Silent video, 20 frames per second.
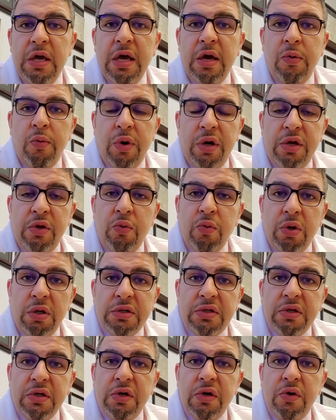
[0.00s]
And when you want
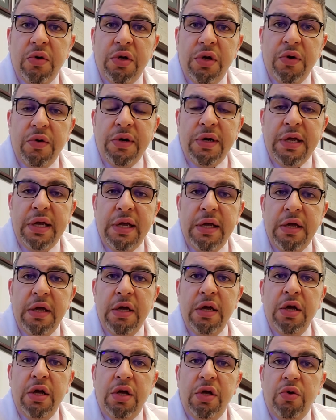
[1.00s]
to go urinate,
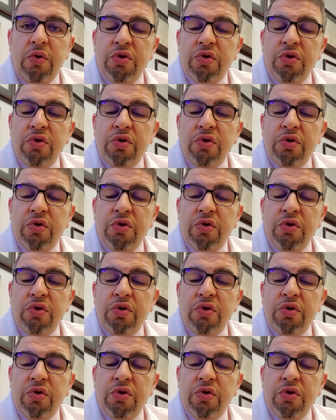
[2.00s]
you